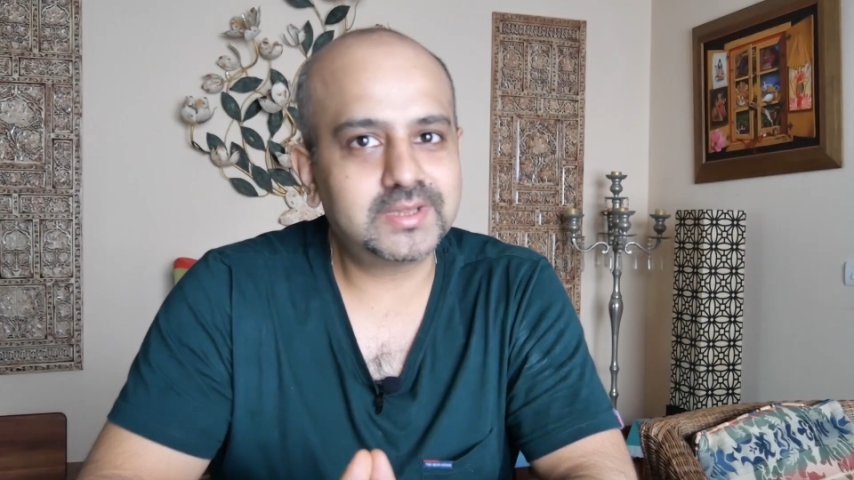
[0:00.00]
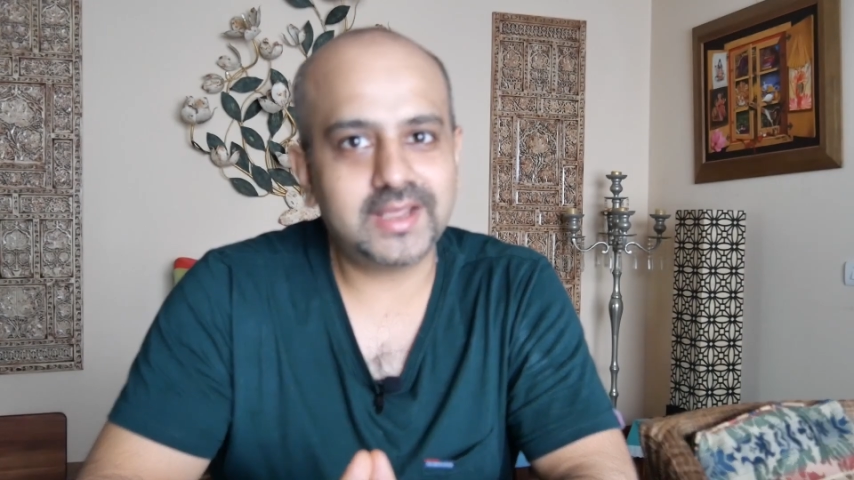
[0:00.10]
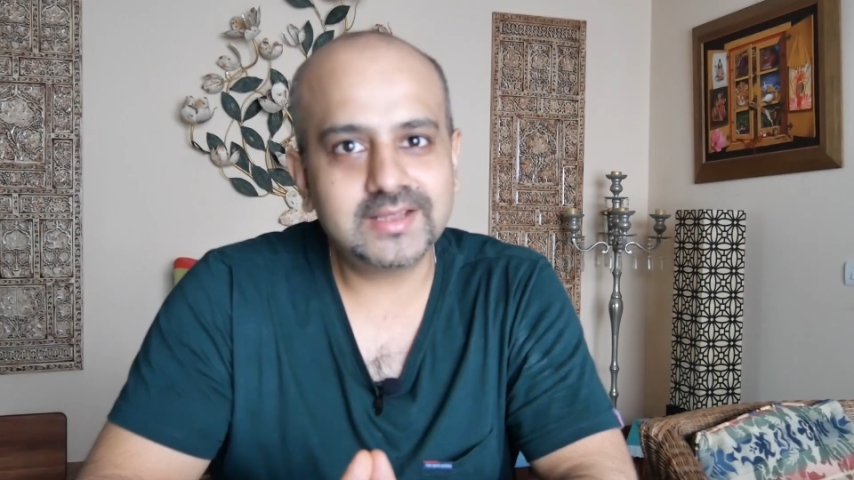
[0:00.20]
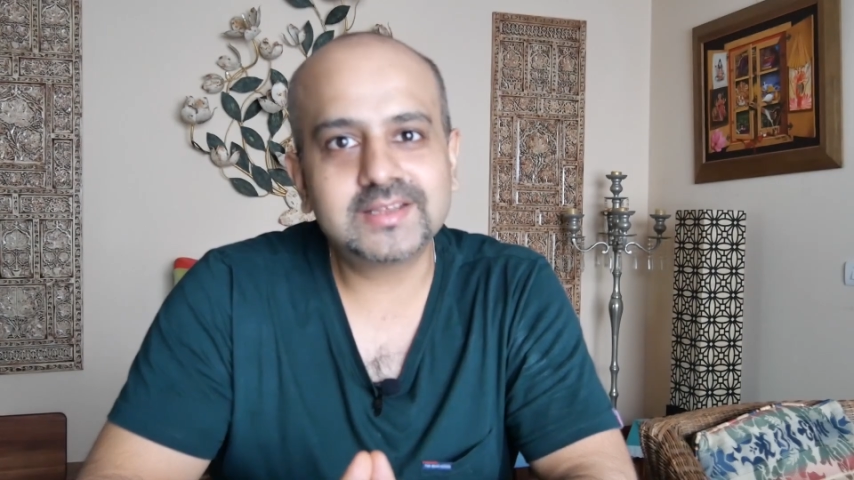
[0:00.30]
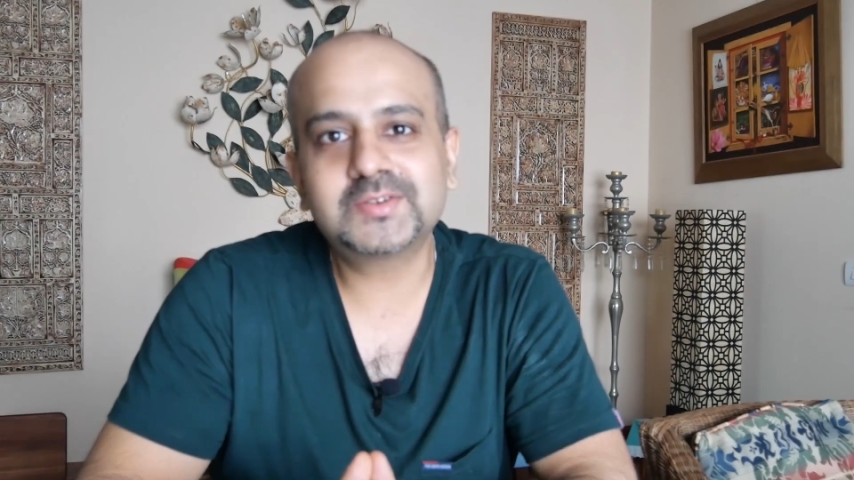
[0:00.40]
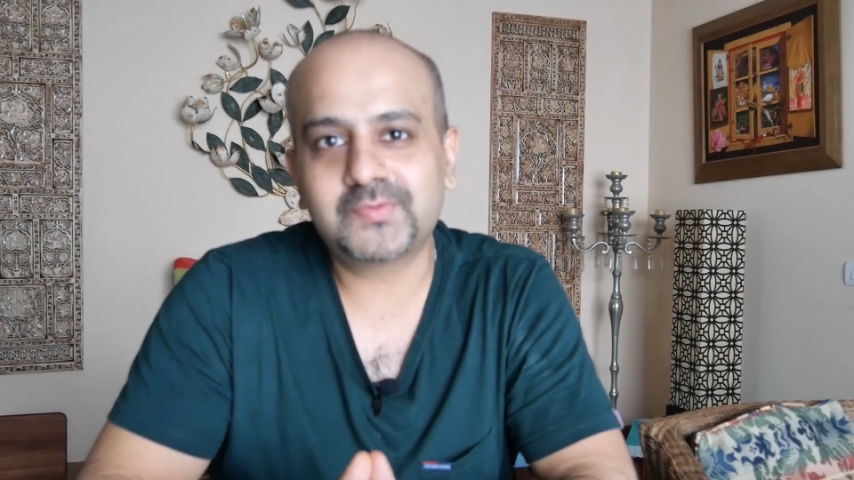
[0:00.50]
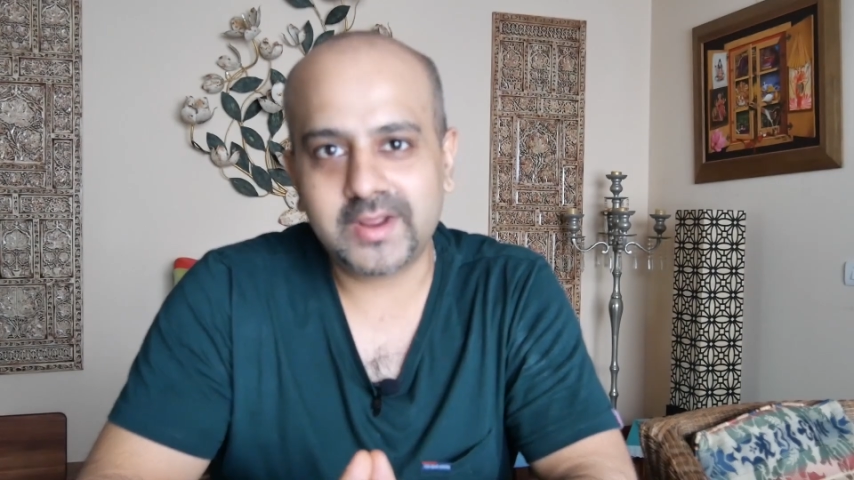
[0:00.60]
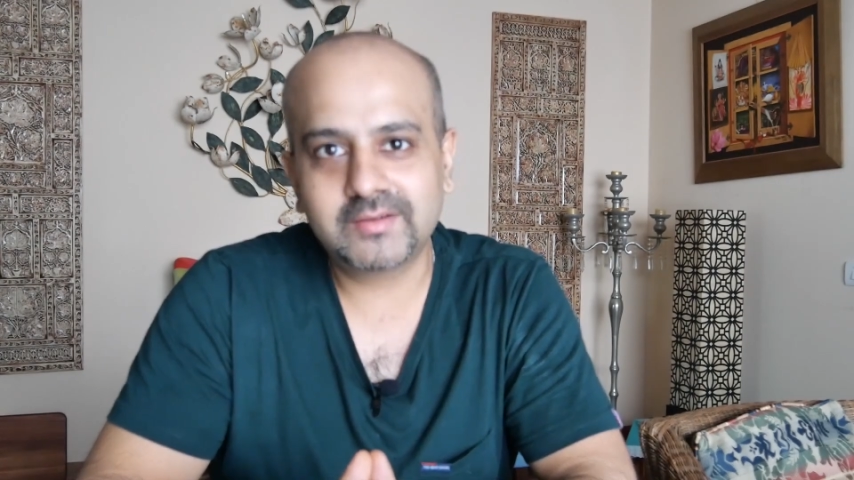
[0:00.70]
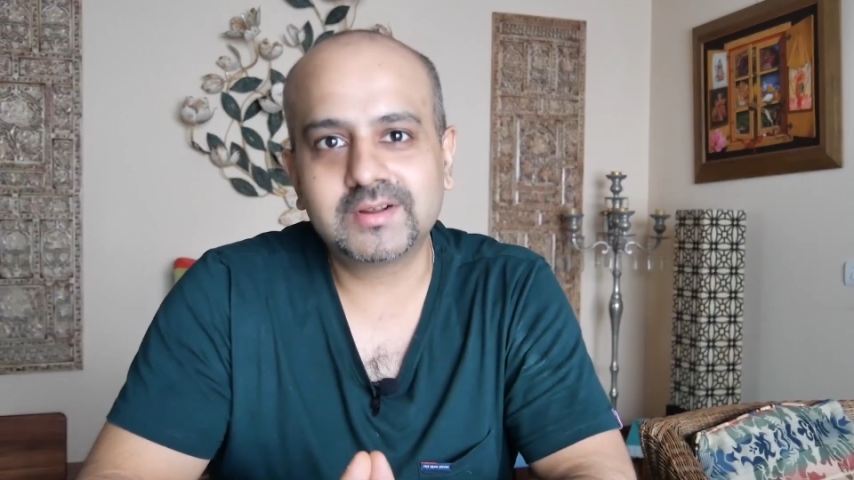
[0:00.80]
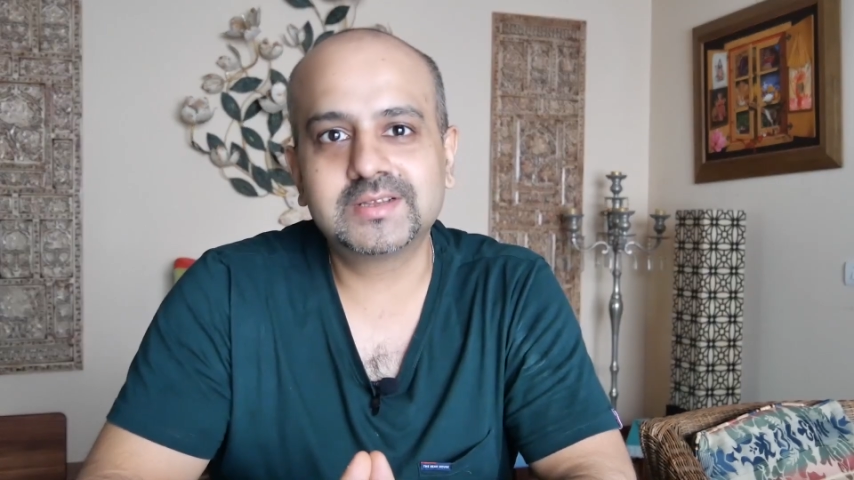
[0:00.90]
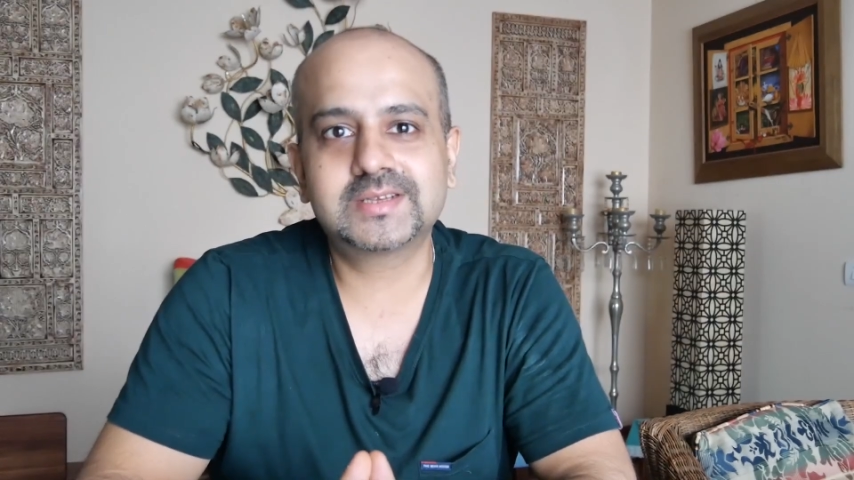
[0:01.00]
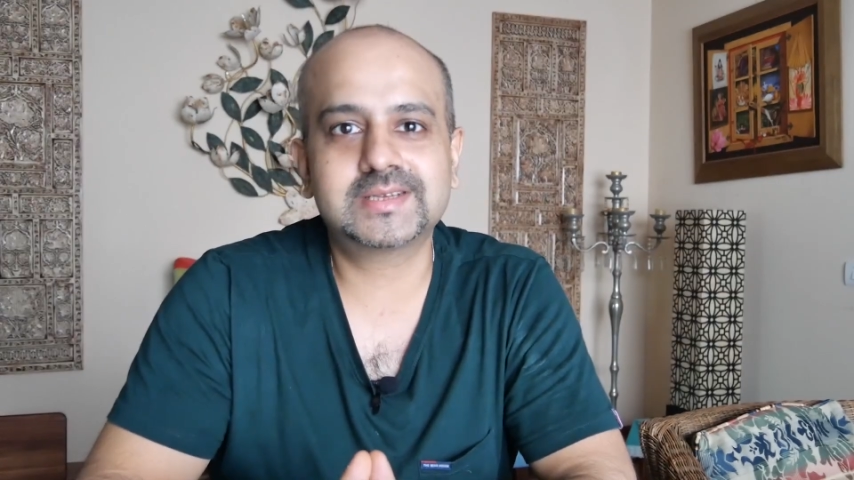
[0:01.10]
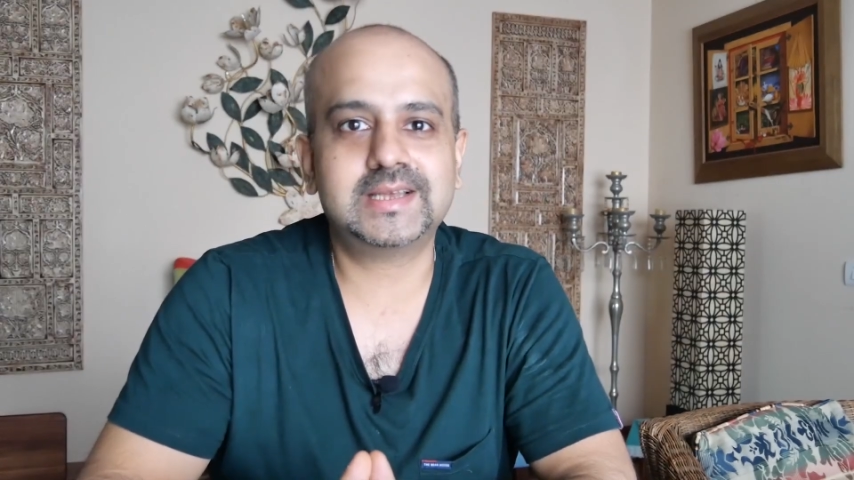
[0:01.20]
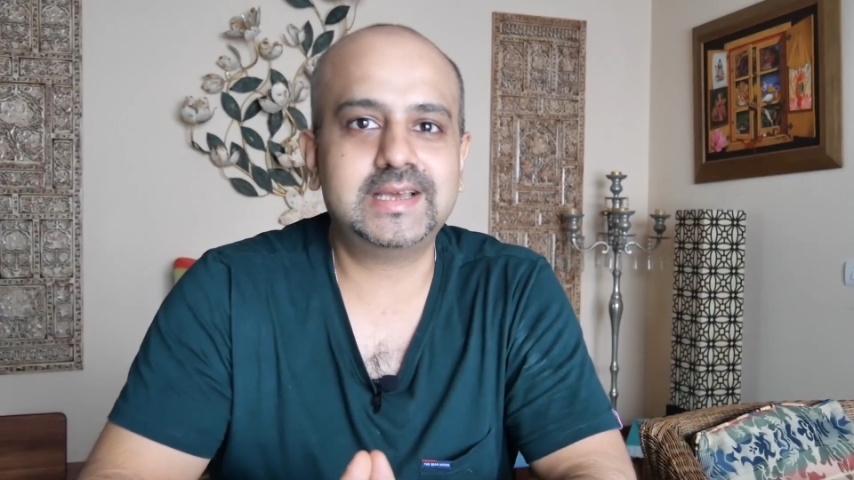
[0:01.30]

think this fragrance